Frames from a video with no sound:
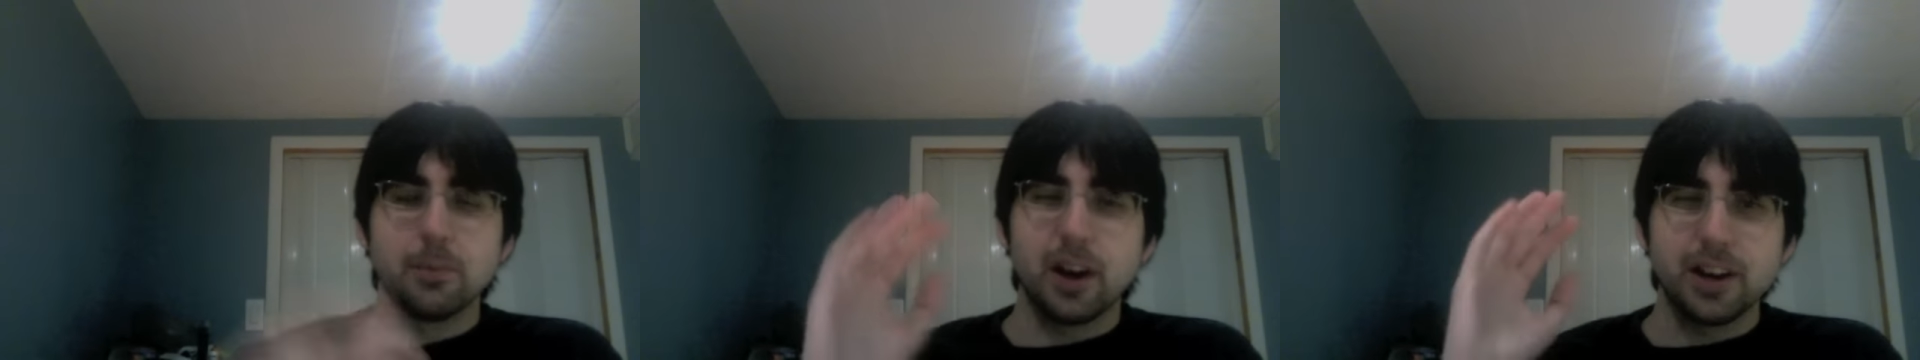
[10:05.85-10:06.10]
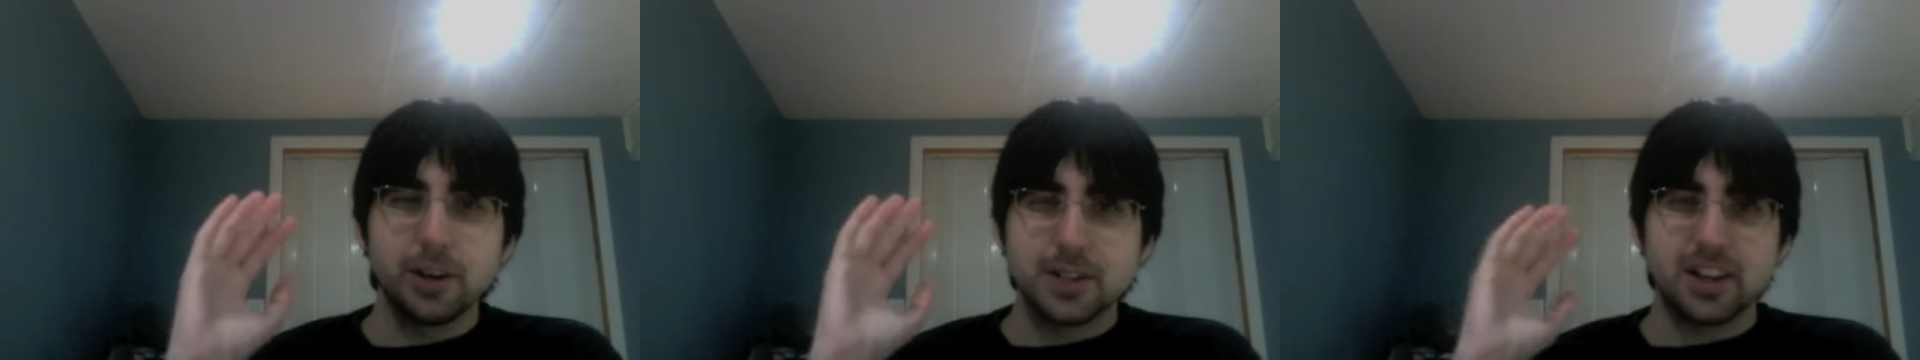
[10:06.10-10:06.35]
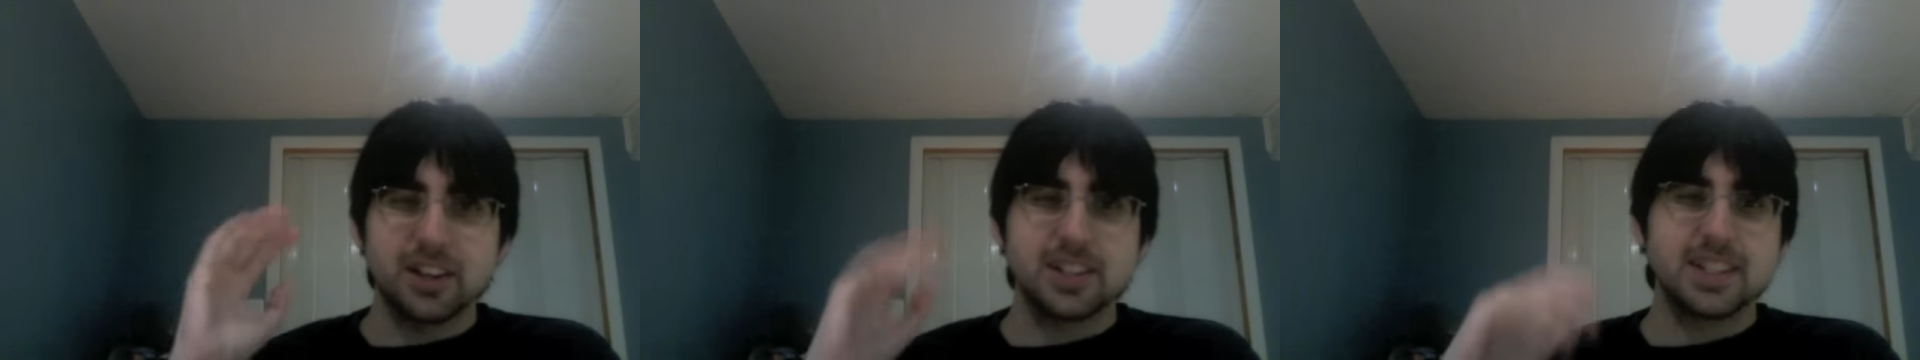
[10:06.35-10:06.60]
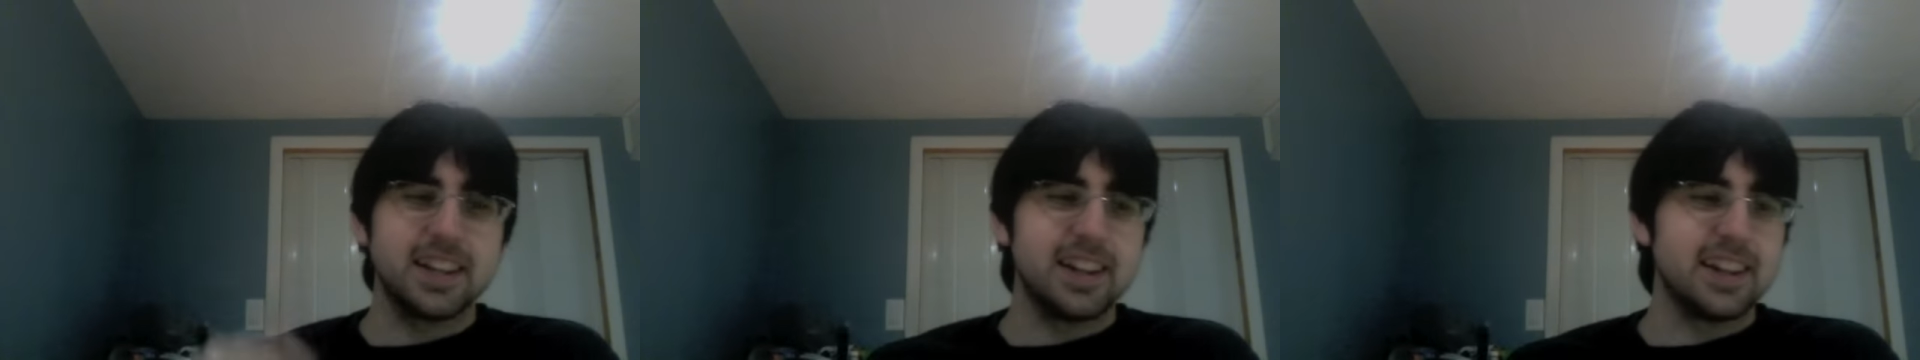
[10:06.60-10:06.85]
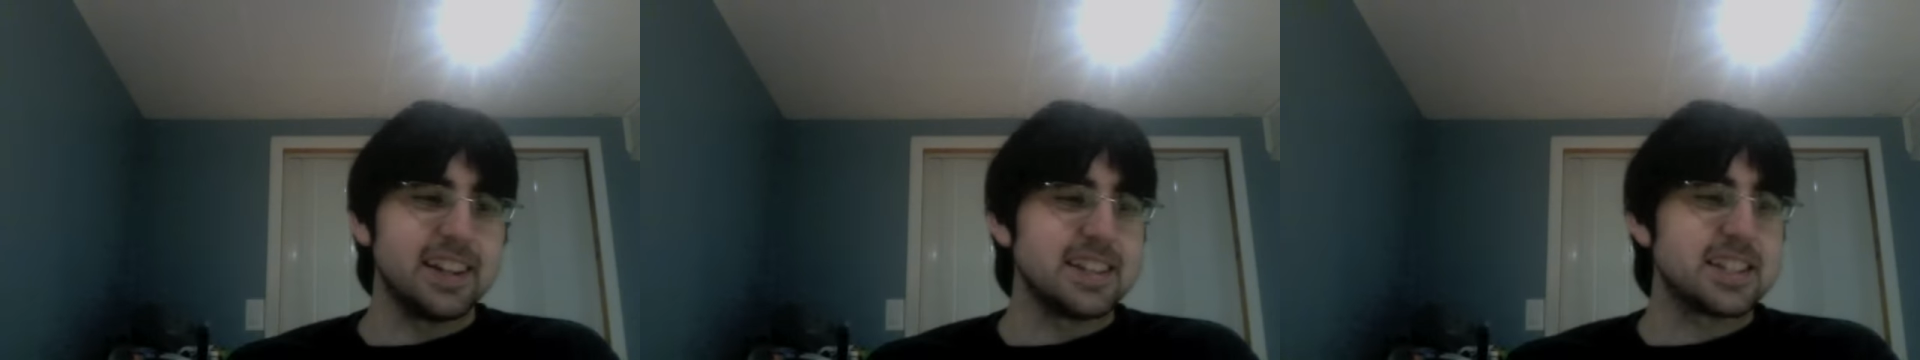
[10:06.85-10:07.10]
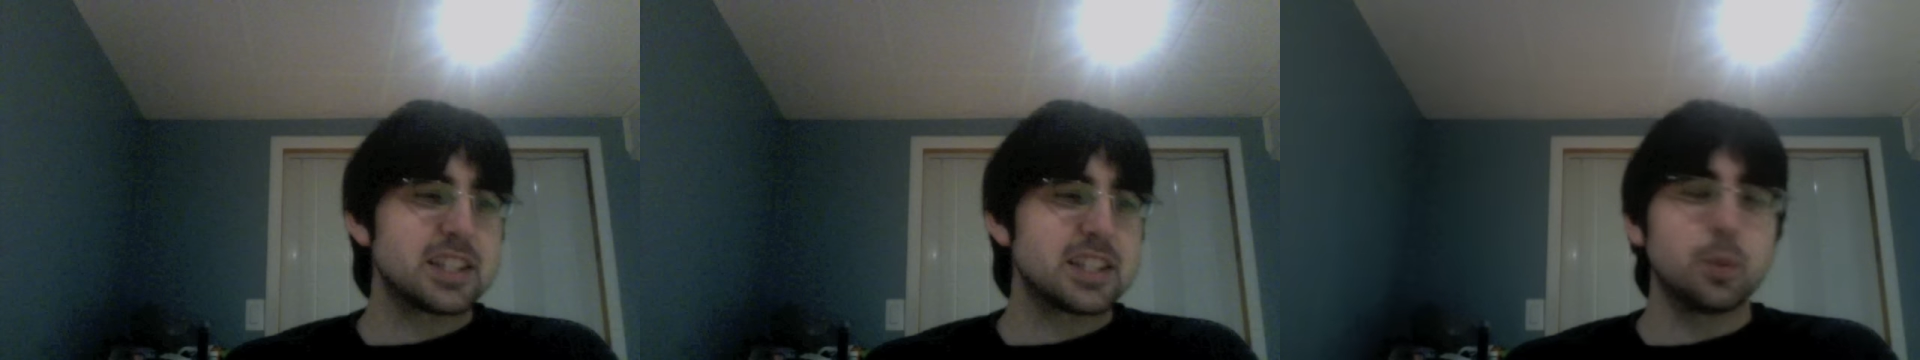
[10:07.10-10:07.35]
Mario starts
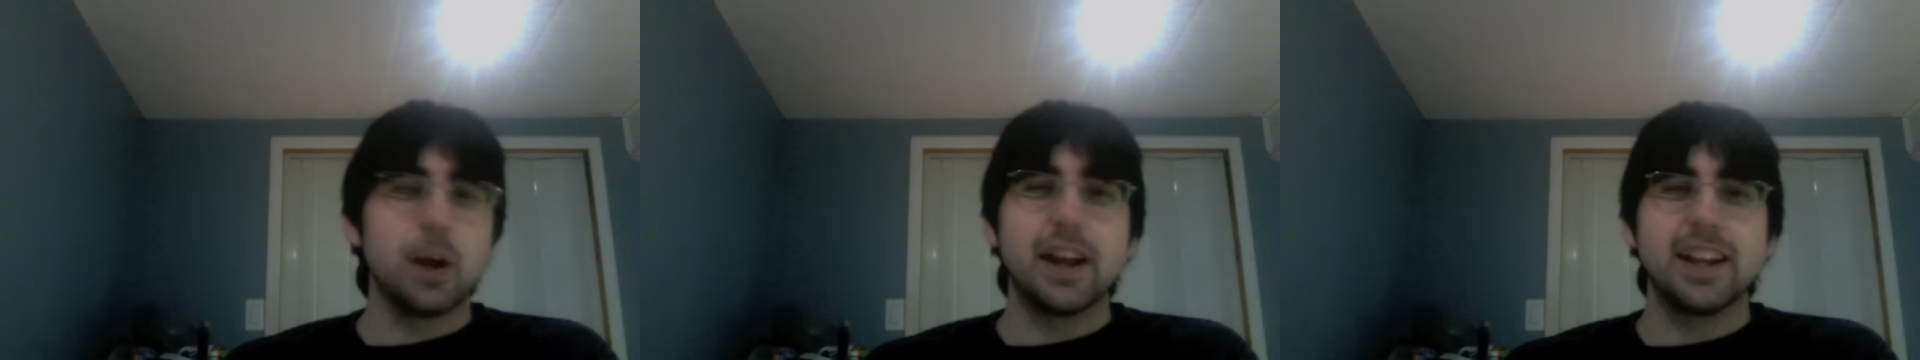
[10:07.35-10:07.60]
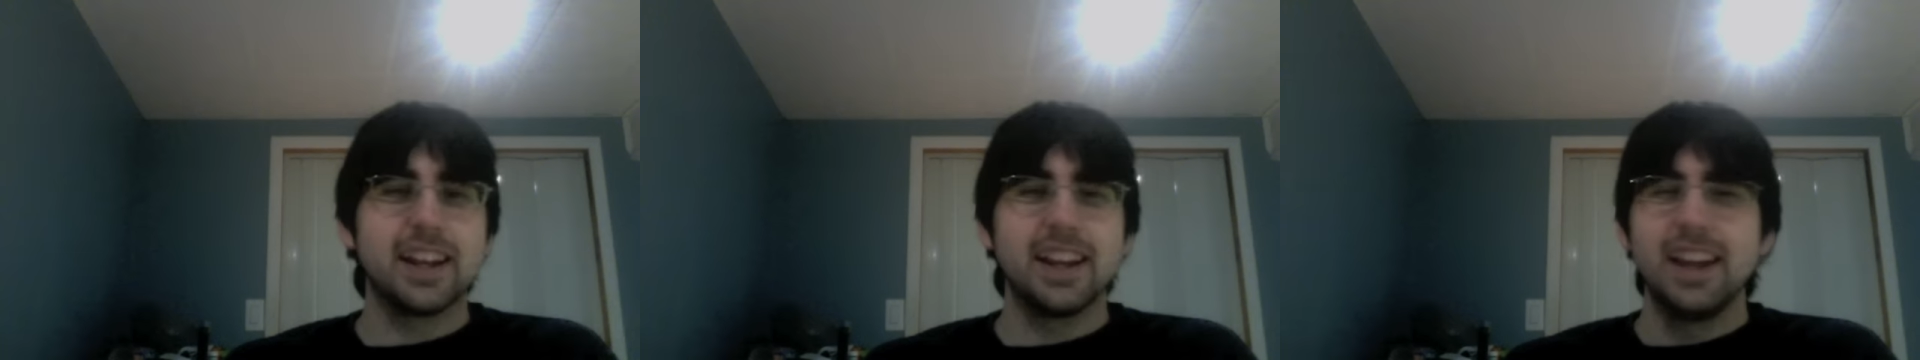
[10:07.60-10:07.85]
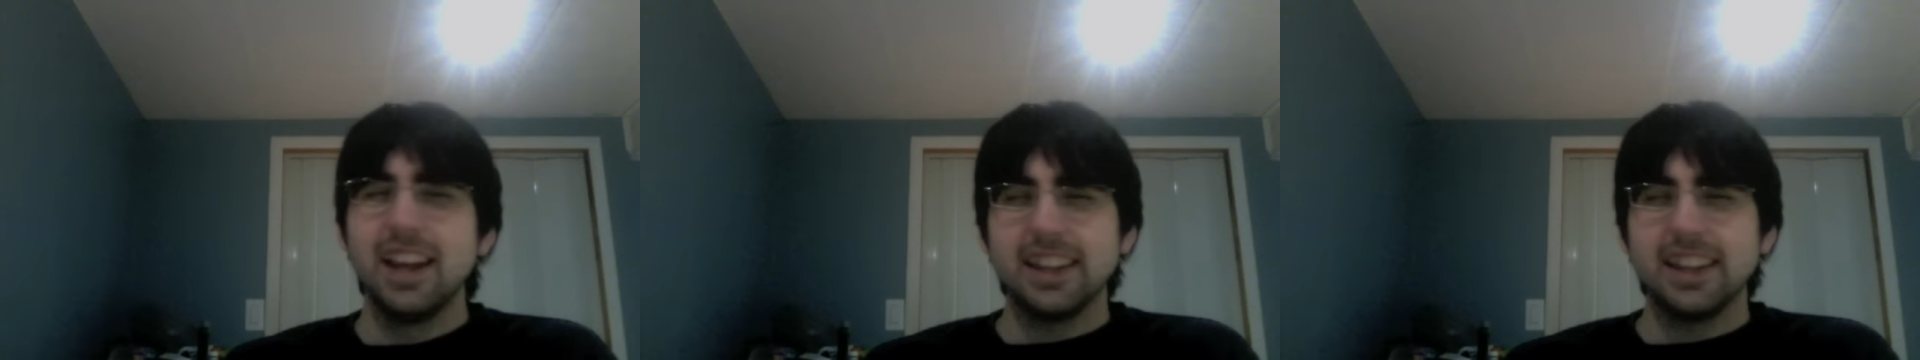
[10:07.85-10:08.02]
sweating.